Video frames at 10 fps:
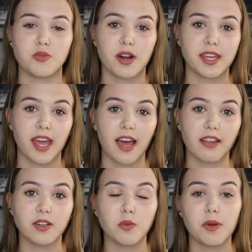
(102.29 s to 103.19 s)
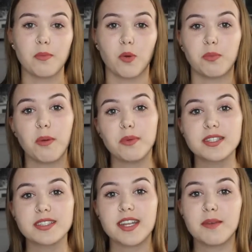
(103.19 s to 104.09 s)
you want to get a little bit more
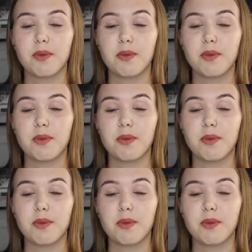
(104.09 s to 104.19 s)
publicity,